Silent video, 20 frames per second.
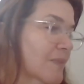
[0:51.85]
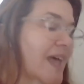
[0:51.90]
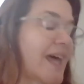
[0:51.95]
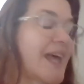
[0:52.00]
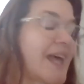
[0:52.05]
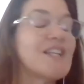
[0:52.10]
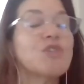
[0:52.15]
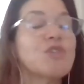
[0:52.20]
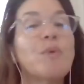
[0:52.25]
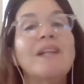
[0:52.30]

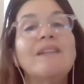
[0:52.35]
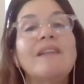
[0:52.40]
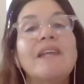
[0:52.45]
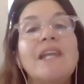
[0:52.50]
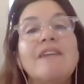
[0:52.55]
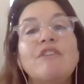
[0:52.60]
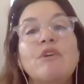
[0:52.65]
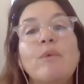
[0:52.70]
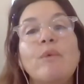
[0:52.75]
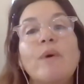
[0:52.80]
I just want to let
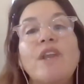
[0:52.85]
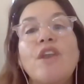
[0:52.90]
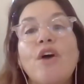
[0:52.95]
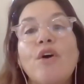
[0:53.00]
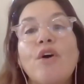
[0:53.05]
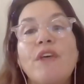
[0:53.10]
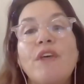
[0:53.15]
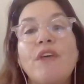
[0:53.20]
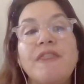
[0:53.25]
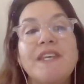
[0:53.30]
everyone
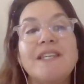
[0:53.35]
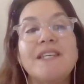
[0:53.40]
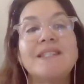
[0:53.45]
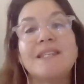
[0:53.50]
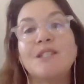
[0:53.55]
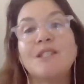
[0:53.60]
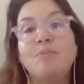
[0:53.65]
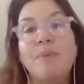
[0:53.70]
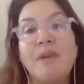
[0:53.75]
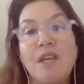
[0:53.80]
know that this
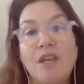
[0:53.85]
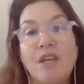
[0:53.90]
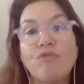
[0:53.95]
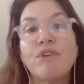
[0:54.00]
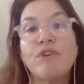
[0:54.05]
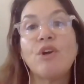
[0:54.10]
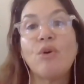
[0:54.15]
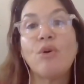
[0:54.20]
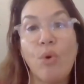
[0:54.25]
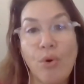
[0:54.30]
is being
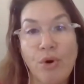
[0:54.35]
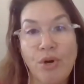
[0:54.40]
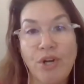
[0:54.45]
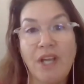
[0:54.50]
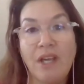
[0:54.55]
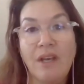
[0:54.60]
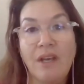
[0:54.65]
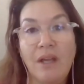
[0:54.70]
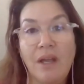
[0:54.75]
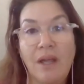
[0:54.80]

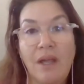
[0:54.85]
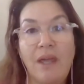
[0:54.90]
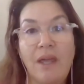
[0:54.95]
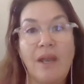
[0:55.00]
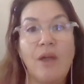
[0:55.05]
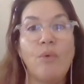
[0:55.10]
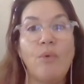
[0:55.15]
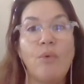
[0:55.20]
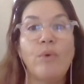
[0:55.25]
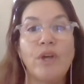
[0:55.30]
recorded and
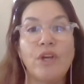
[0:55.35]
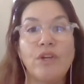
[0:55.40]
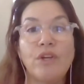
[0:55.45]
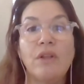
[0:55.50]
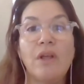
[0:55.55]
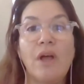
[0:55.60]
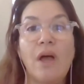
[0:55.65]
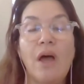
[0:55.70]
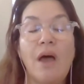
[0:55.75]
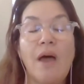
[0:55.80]
it
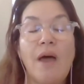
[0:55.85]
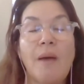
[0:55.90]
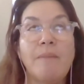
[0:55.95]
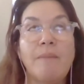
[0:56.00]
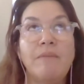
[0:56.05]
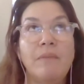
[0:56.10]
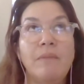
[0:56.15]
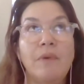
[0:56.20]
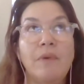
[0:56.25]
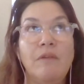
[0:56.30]
will
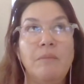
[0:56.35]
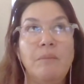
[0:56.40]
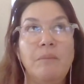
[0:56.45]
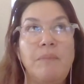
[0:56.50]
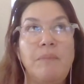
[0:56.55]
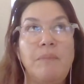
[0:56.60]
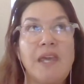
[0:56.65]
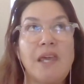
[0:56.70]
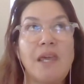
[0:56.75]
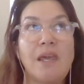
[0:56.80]
um,
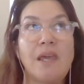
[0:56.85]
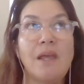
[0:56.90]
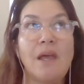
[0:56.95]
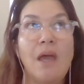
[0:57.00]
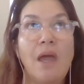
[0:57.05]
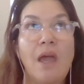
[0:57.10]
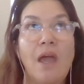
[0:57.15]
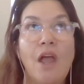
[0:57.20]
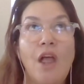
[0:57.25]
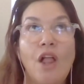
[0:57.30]
be
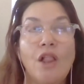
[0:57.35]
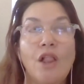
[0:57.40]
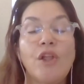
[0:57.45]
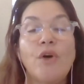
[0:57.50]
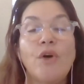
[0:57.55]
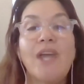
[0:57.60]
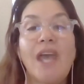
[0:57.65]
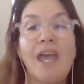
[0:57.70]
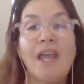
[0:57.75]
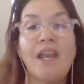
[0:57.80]

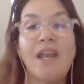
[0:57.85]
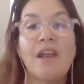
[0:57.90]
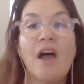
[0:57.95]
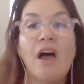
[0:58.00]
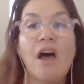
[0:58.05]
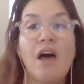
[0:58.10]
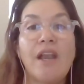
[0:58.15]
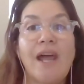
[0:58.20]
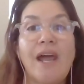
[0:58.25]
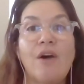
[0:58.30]
located
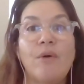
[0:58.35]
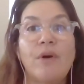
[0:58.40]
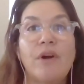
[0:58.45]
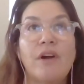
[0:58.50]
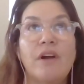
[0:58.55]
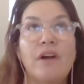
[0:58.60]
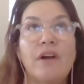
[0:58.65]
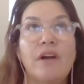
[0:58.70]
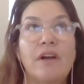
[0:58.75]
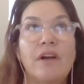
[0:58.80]
on
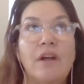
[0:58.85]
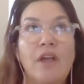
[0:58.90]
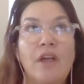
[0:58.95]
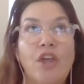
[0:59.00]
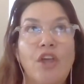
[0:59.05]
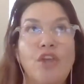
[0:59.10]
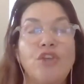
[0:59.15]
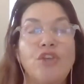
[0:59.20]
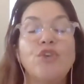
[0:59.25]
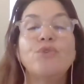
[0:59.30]
our
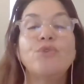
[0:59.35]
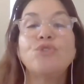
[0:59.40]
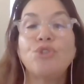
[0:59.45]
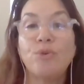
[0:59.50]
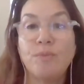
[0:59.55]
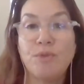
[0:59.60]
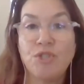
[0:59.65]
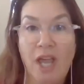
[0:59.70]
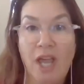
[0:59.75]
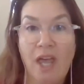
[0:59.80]

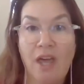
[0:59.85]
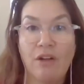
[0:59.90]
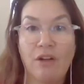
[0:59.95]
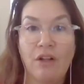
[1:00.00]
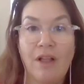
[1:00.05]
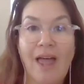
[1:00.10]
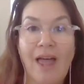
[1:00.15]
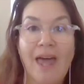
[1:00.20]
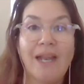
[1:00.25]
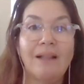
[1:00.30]
YouTube
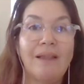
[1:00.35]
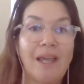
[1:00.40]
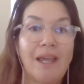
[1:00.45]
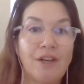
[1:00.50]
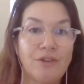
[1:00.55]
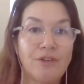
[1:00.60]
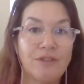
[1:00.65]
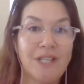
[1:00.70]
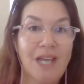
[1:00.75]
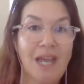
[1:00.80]
channel at a
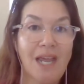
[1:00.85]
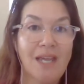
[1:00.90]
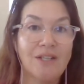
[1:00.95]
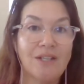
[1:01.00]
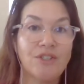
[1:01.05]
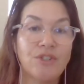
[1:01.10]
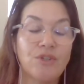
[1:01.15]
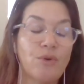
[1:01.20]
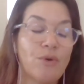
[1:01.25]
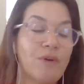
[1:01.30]
later
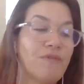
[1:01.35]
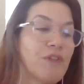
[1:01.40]
date. So